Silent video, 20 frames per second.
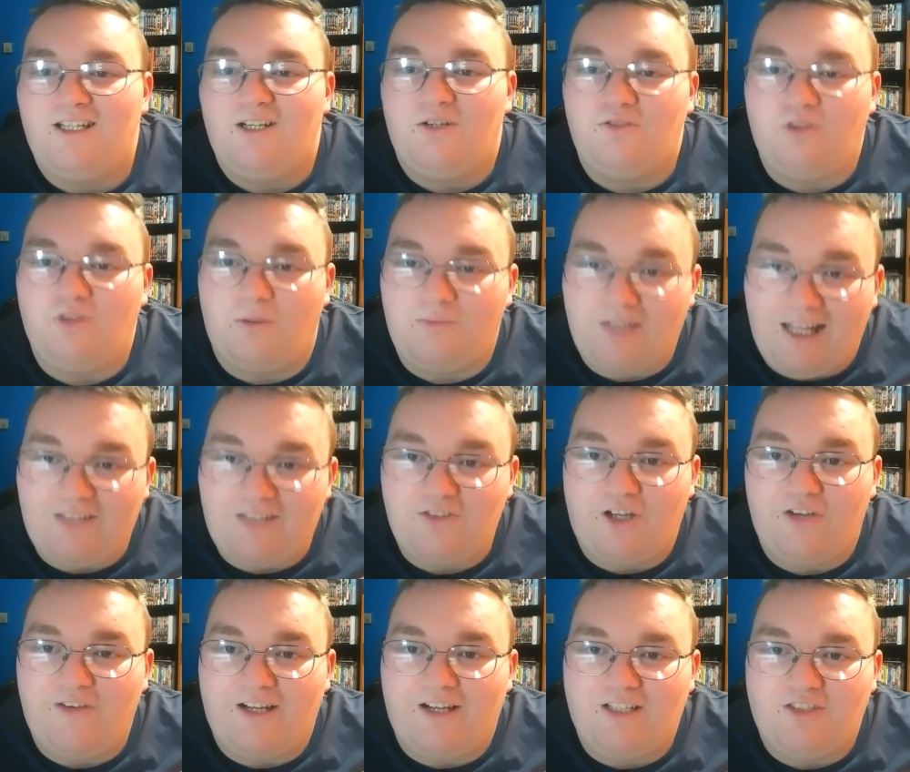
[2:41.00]
from that
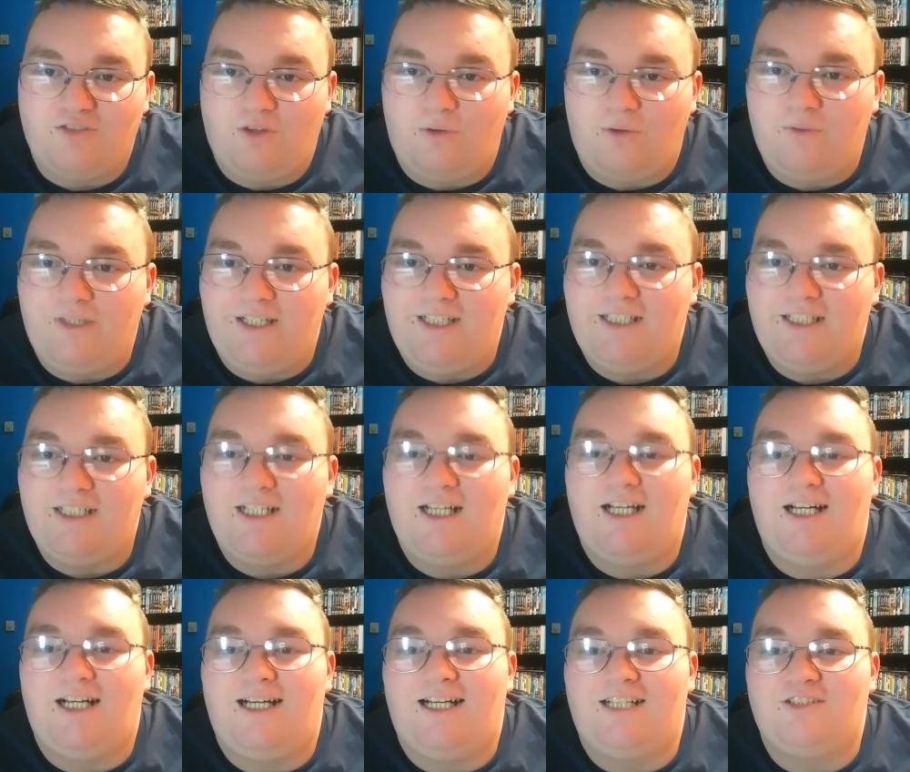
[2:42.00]
director only.
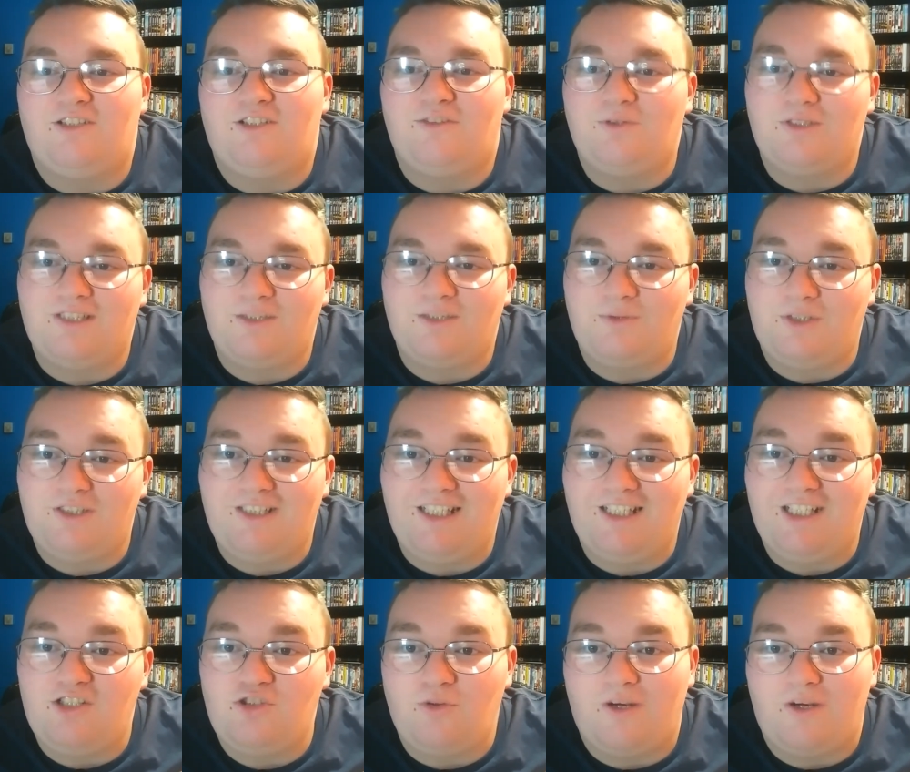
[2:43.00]
So if you want to see
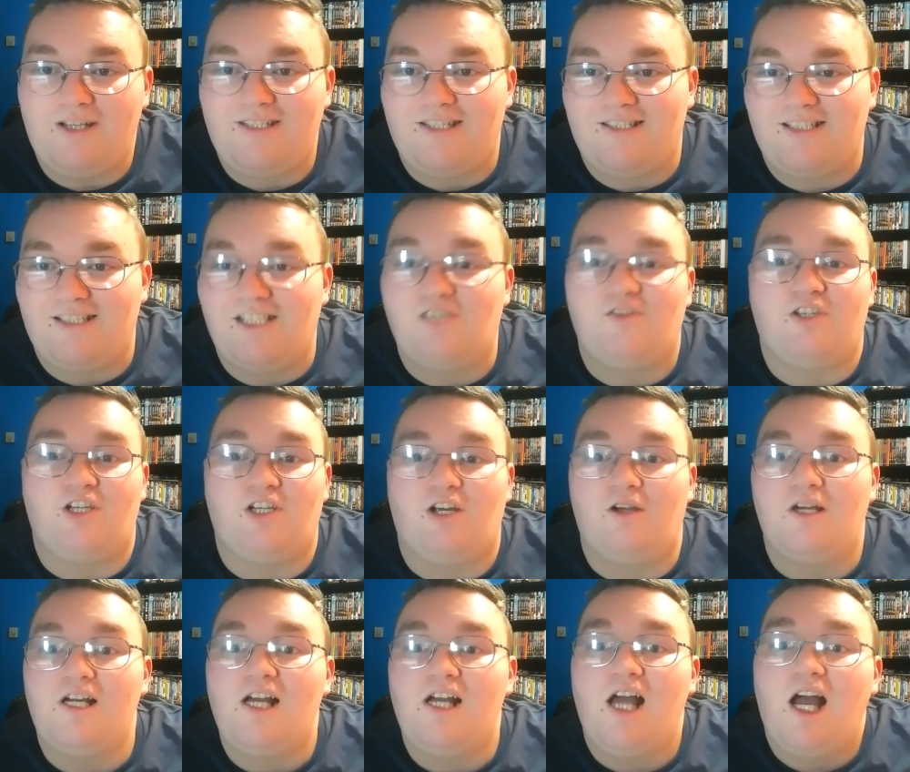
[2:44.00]
his choices in his
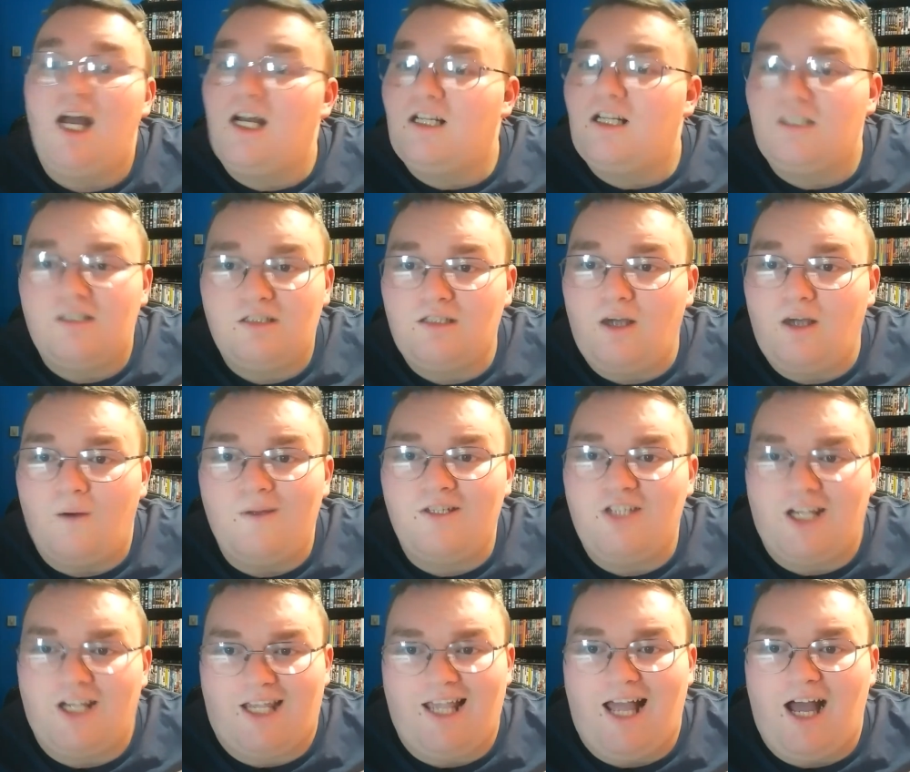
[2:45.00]
video, go and
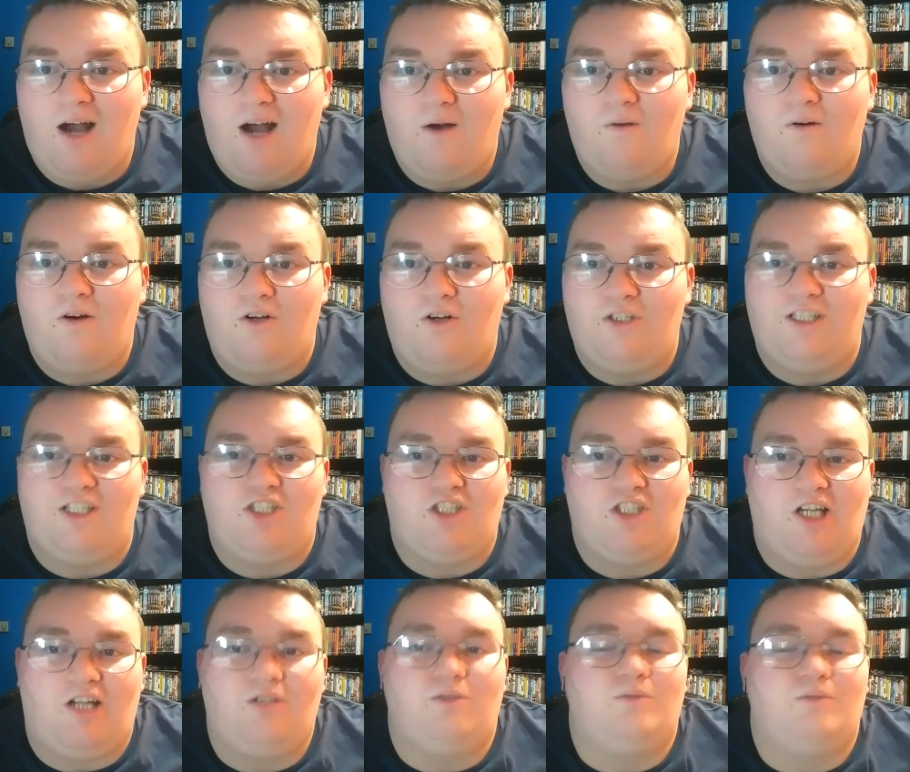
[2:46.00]
check it out on his
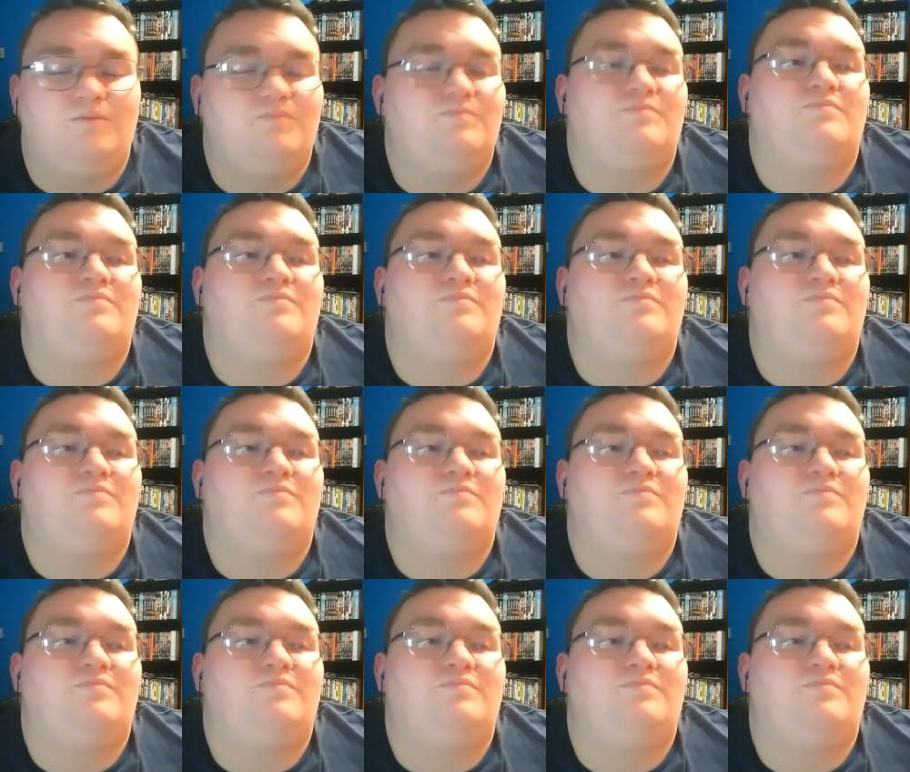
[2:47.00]
channel.